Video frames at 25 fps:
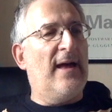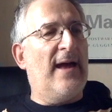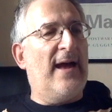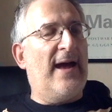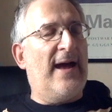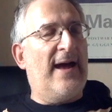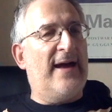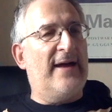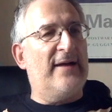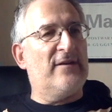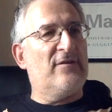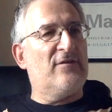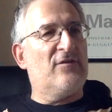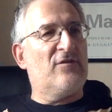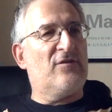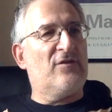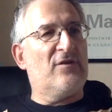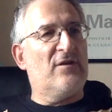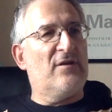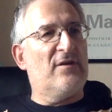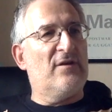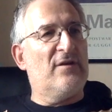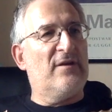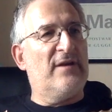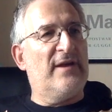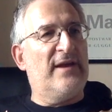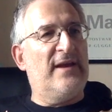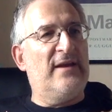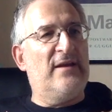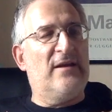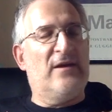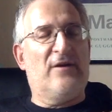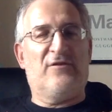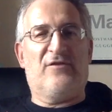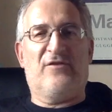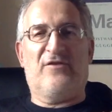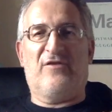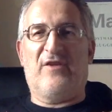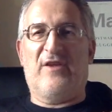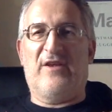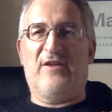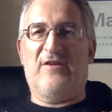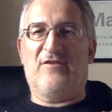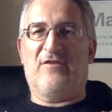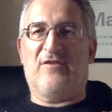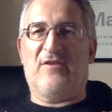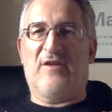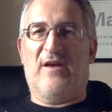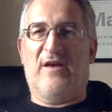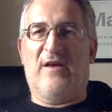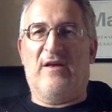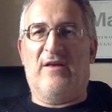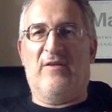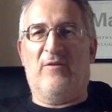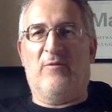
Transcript: And he notices uh,